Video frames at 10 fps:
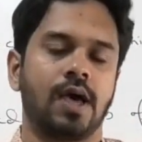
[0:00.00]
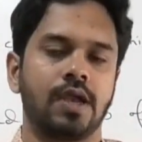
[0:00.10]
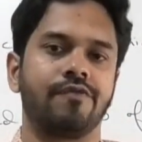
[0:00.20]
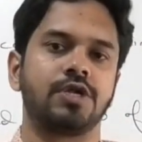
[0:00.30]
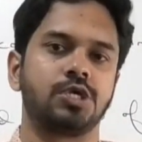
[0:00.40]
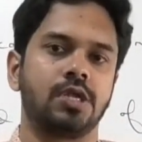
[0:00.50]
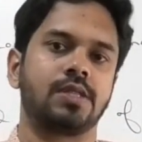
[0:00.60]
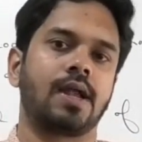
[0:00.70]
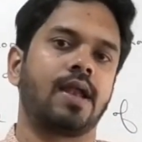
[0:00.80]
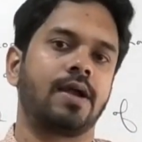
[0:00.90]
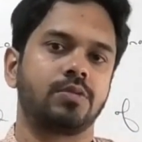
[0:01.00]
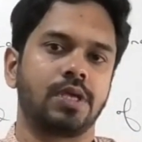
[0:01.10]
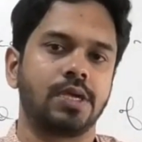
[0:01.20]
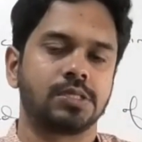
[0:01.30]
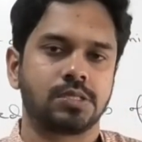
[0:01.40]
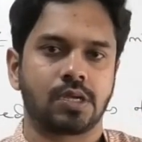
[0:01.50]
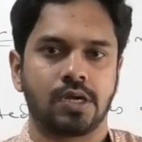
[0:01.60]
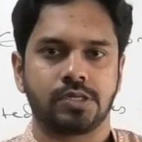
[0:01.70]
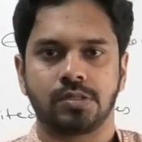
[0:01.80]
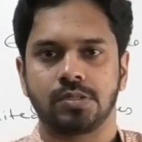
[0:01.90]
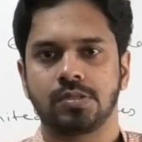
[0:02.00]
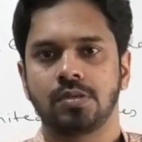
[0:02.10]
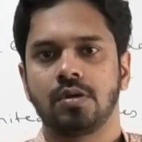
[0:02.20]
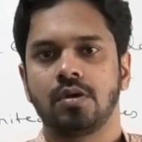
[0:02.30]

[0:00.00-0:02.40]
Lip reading: and eventually their ally to the east, the Russians,